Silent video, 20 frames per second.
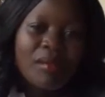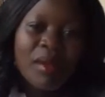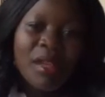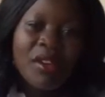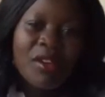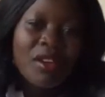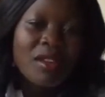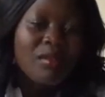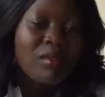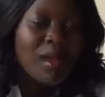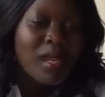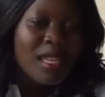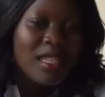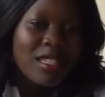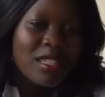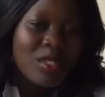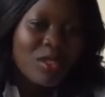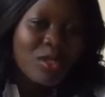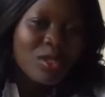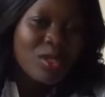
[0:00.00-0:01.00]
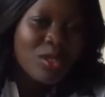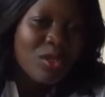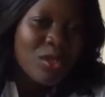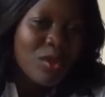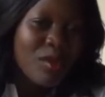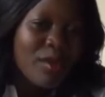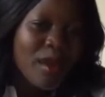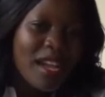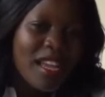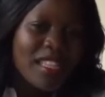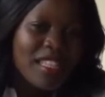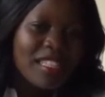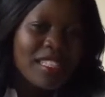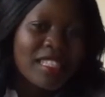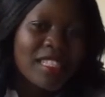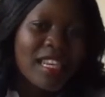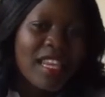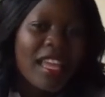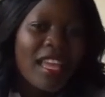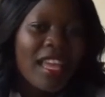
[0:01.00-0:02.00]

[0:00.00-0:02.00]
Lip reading: May God bless you so much.